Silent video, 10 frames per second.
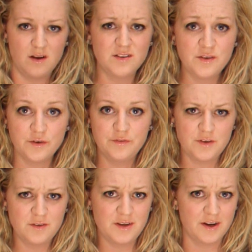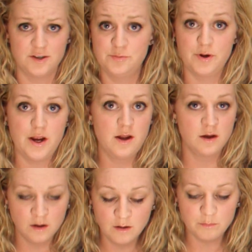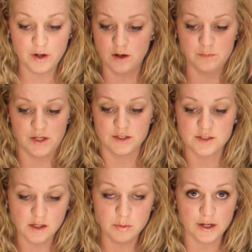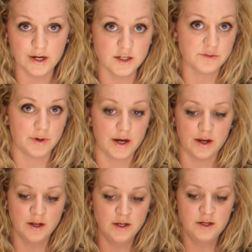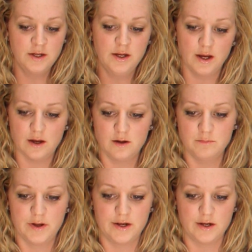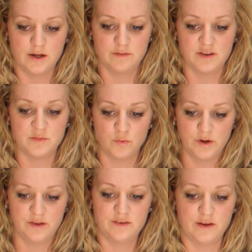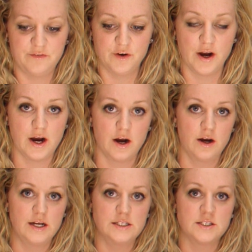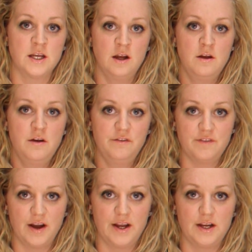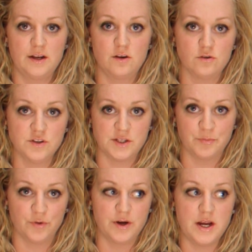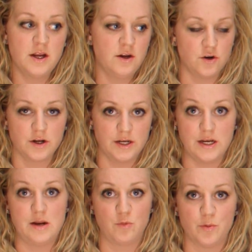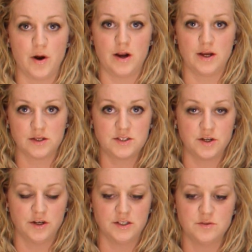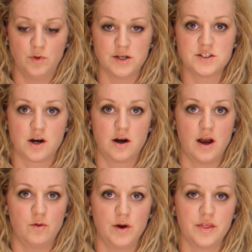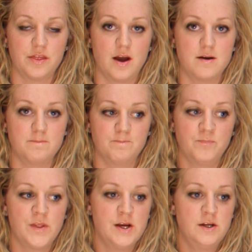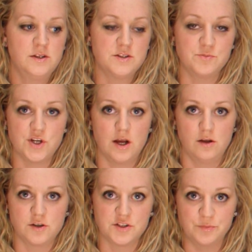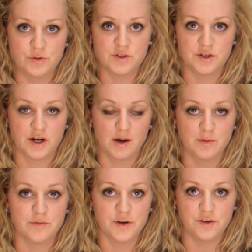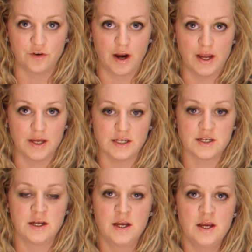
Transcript: Also, if you need hairspray, by all means, apply hairspray at any of these points. If your hair is fine or slippery, you're going to need more products. You're going to want to start out with some gel or some mousse in your hair before you dry it.